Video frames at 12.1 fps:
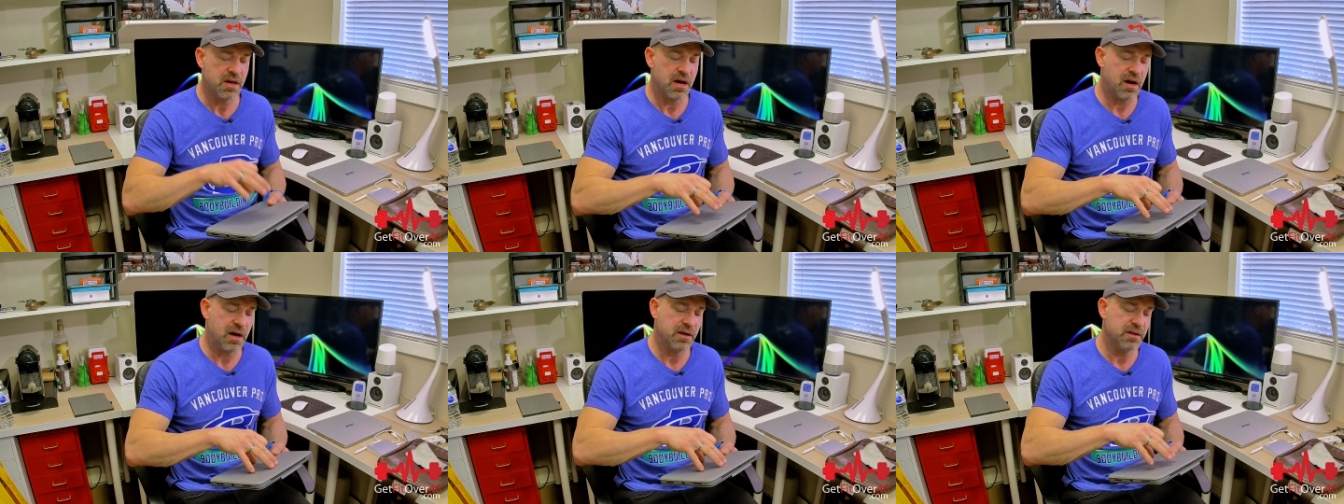
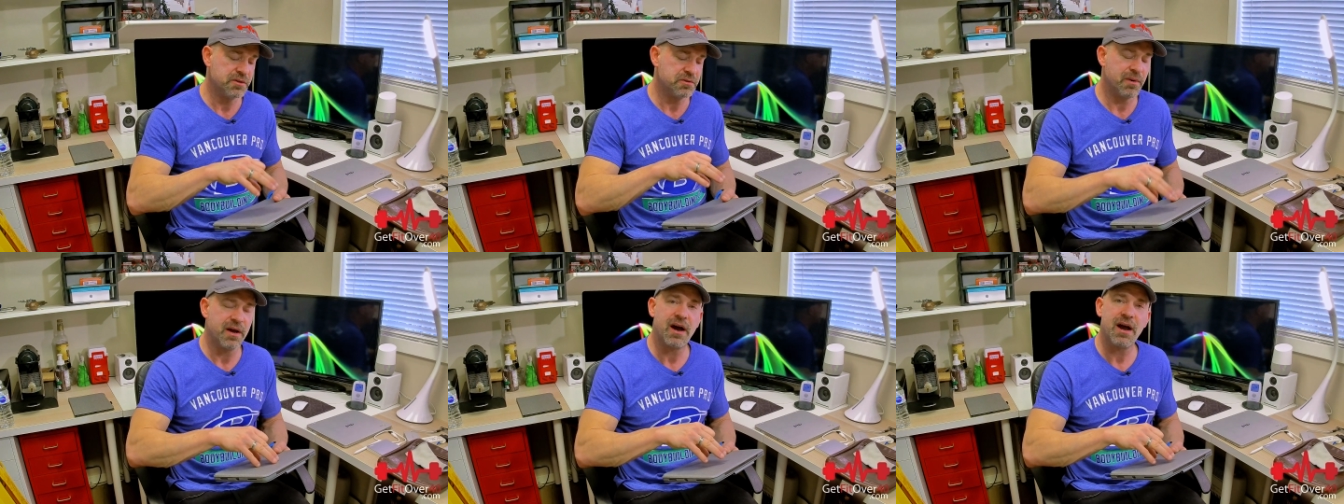uh, into
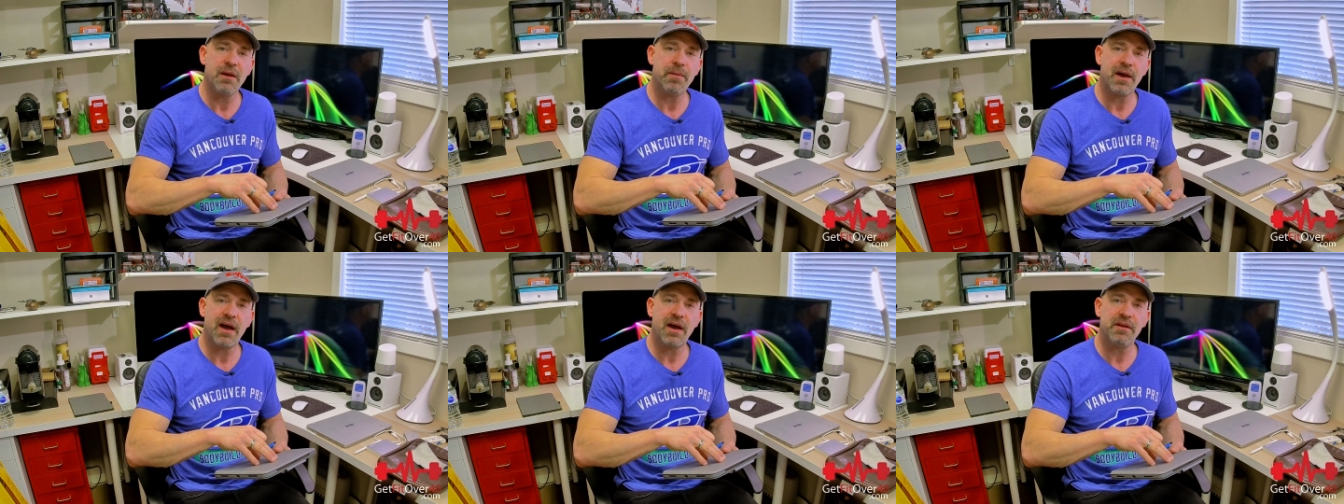my
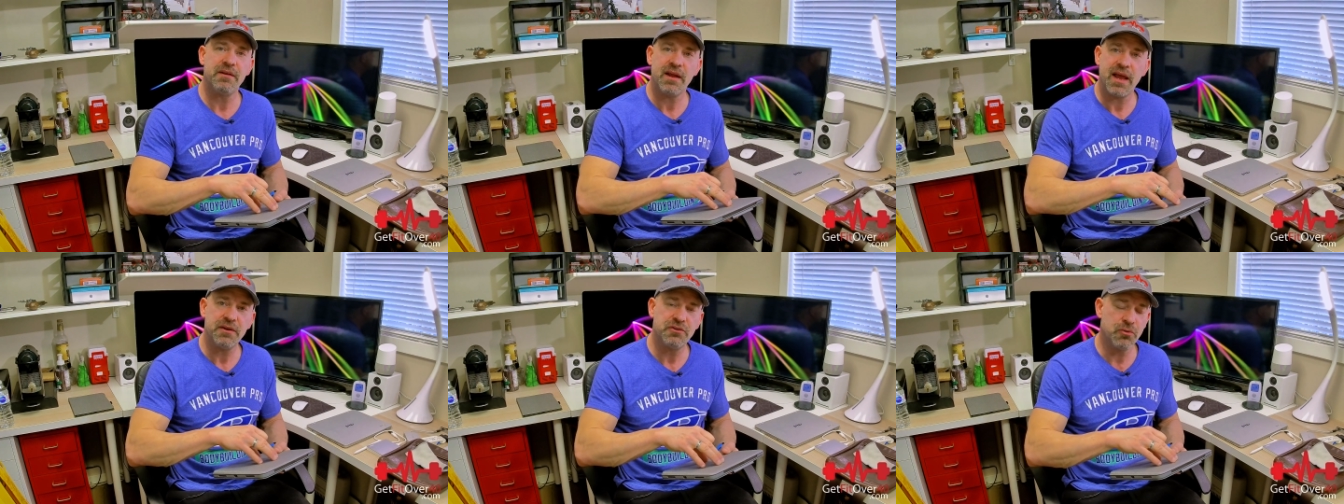iPad,
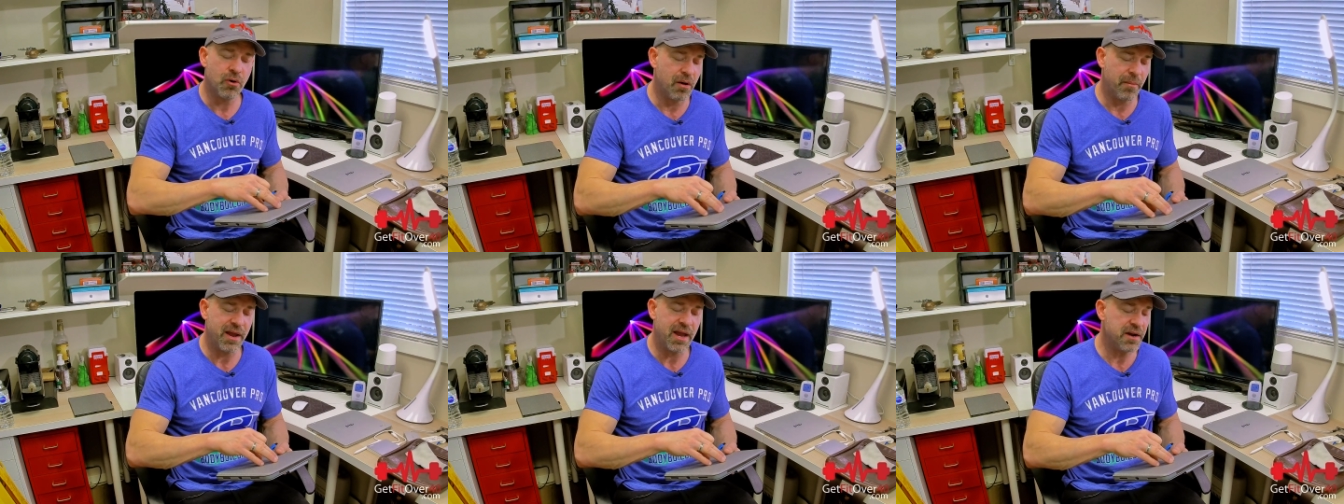do all
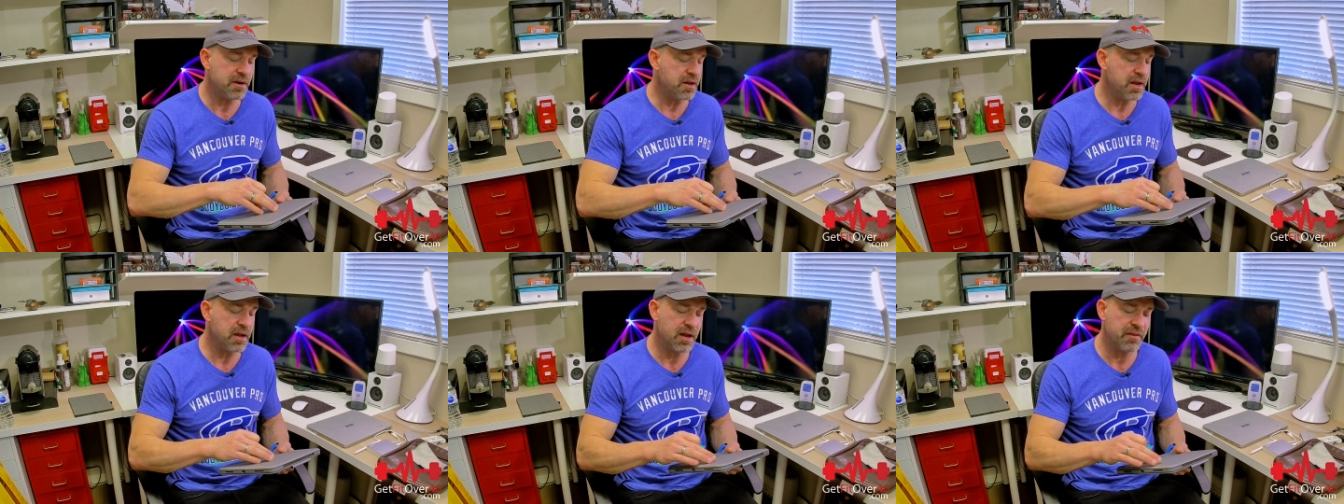my
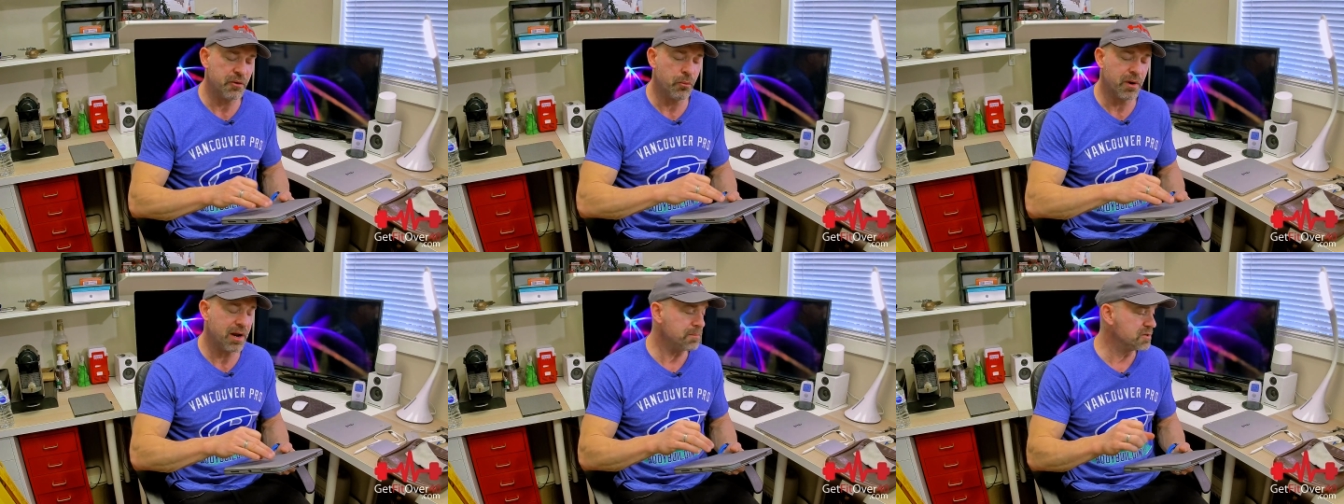editing, and then
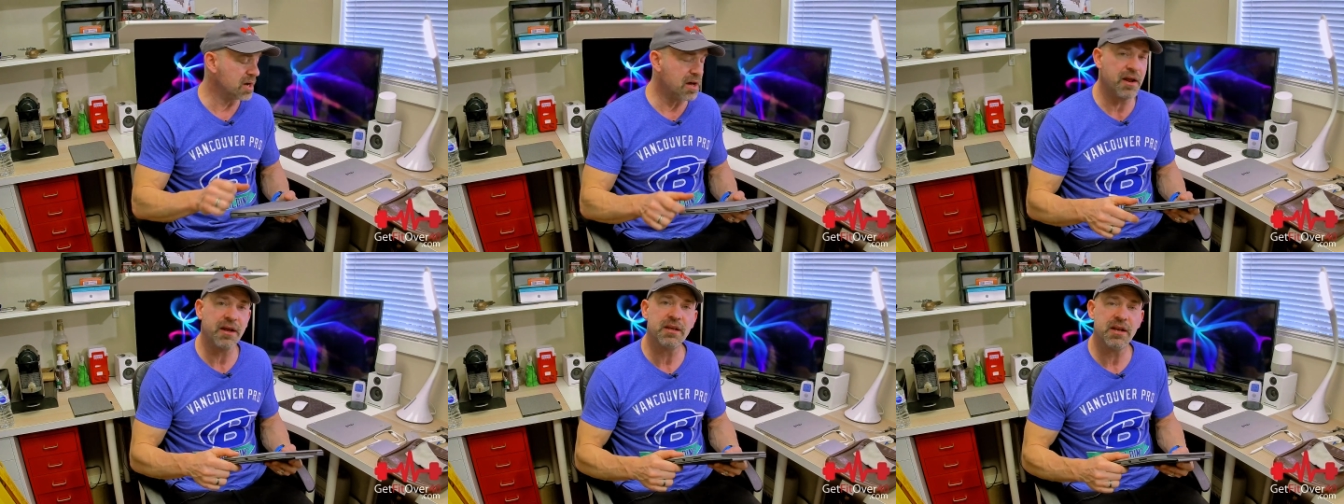when I'm
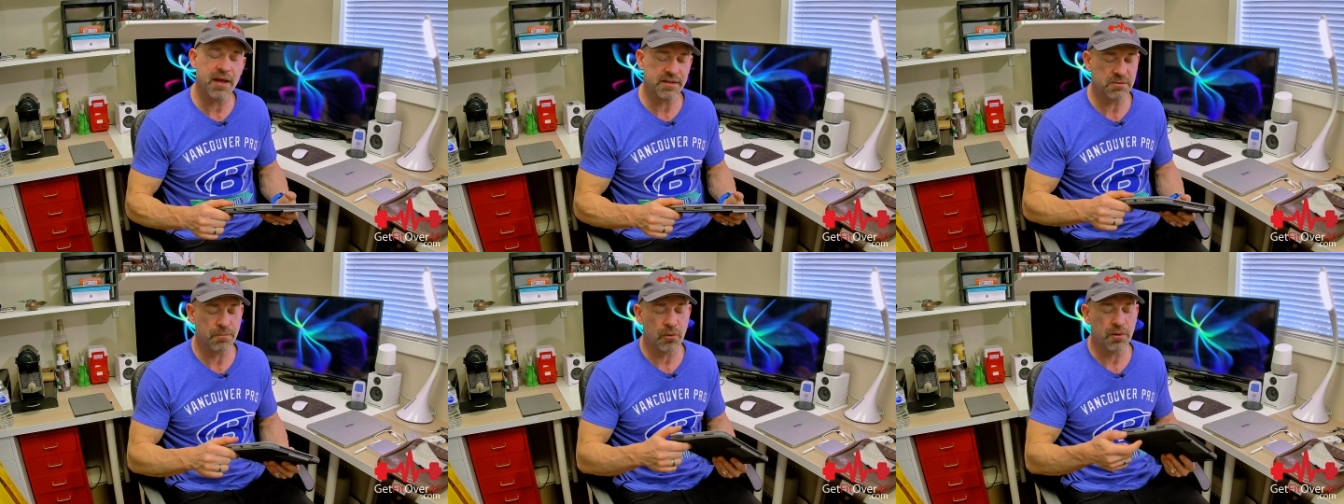done, I can
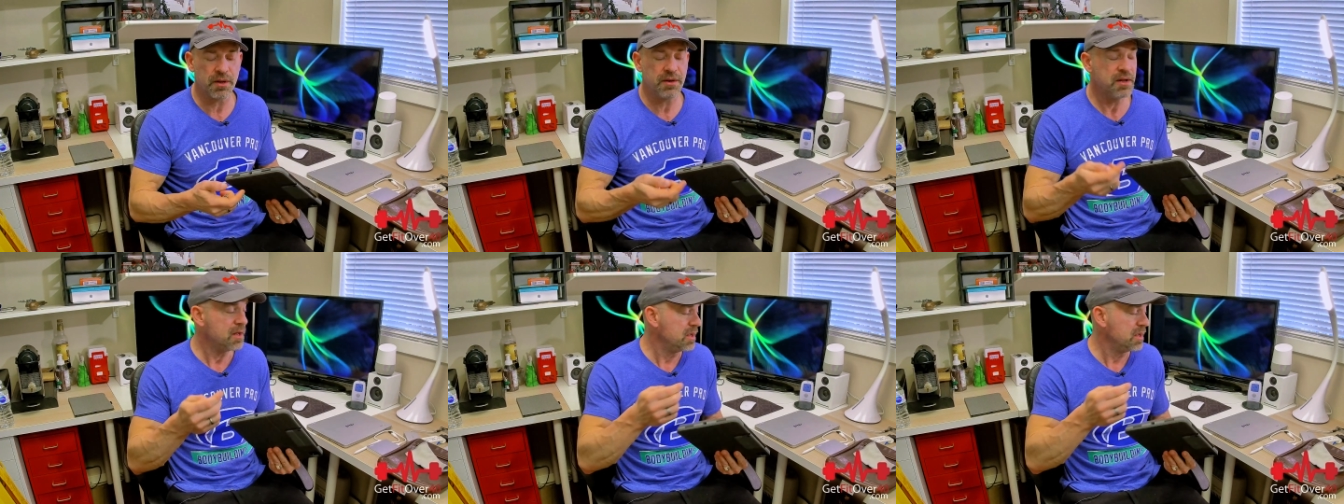export it